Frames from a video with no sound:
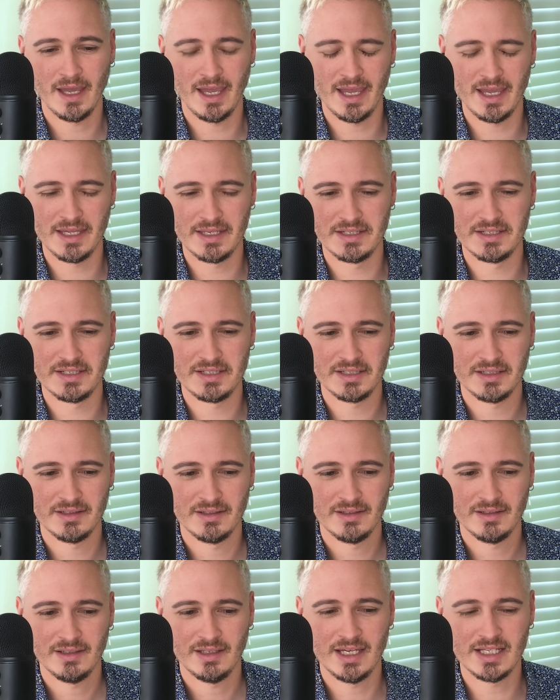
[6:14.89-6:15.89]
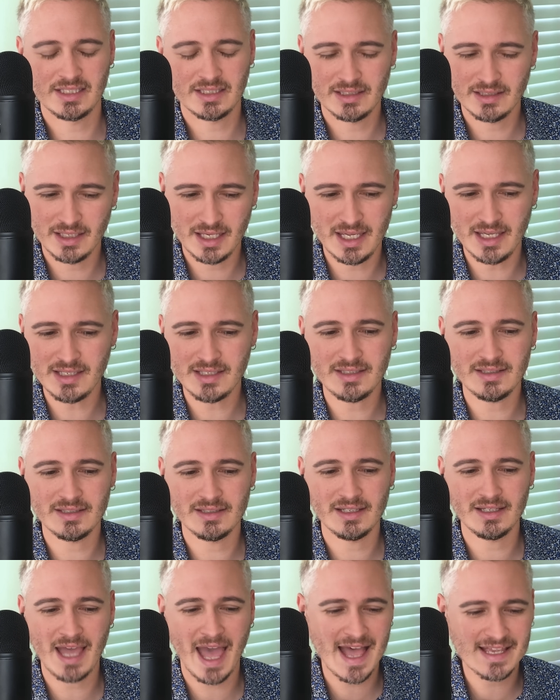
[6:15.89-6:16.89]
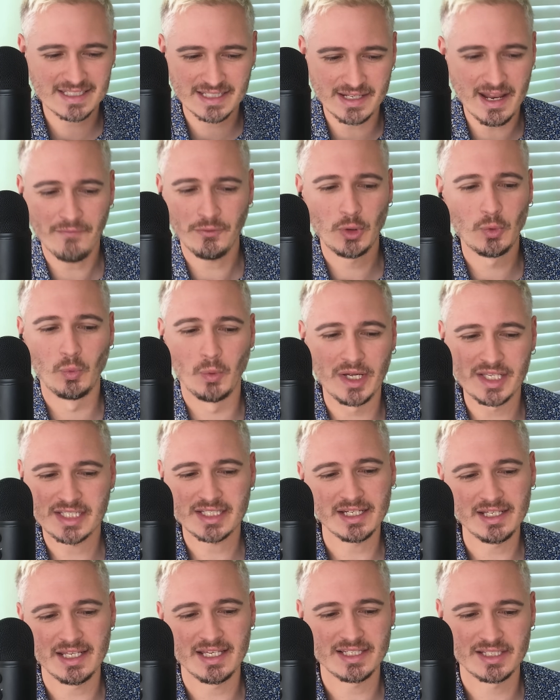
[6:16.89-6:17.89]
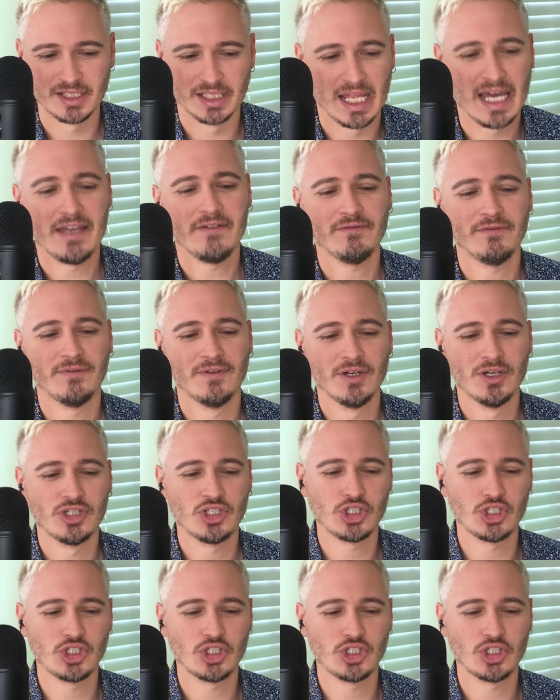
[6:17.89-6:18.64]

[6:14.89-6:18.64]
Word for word: and it's he has never once in his life